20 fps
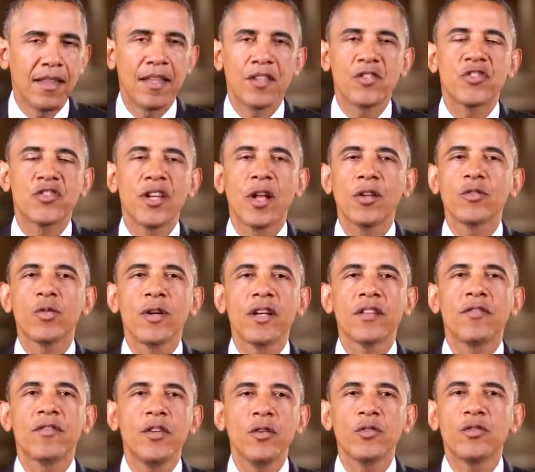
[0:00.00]
and that
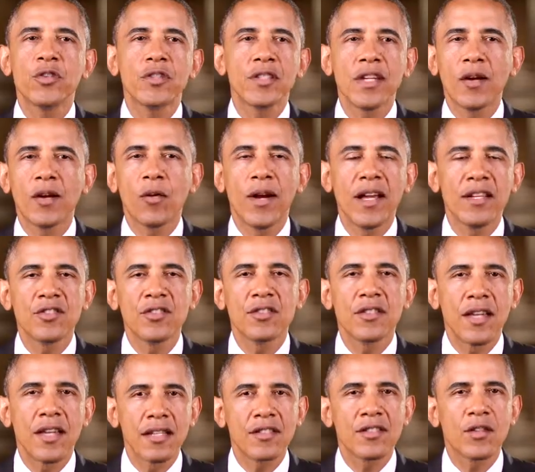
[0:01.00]
sheltering future
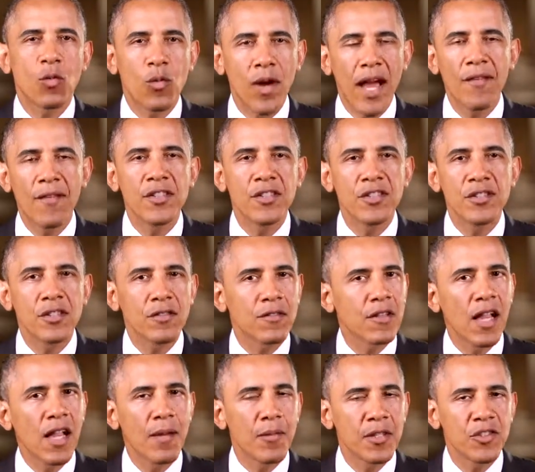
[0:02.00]
generations against the ravages
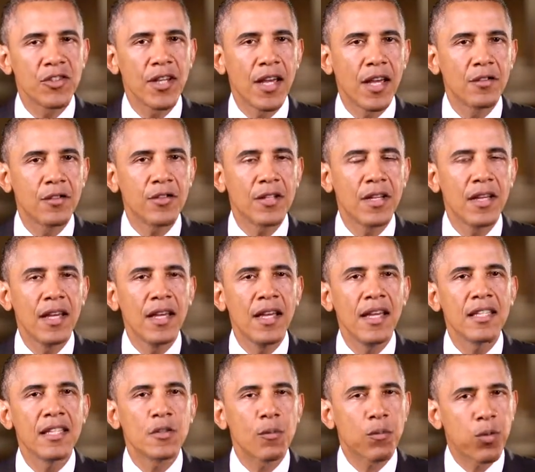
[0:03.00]
of climate change
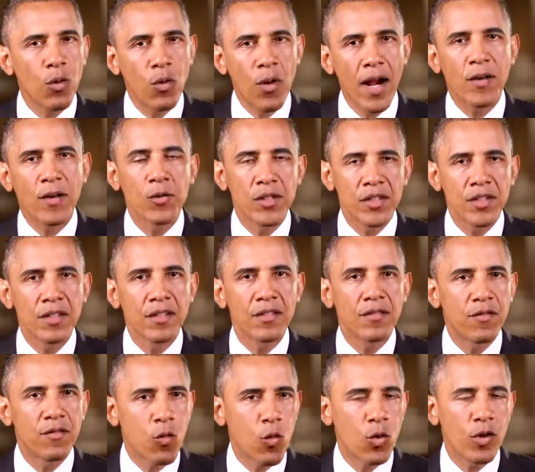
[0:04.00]
is a prerequisite
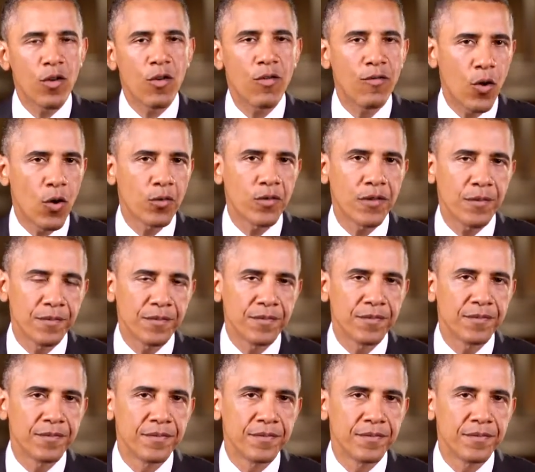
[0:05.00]
for your vote.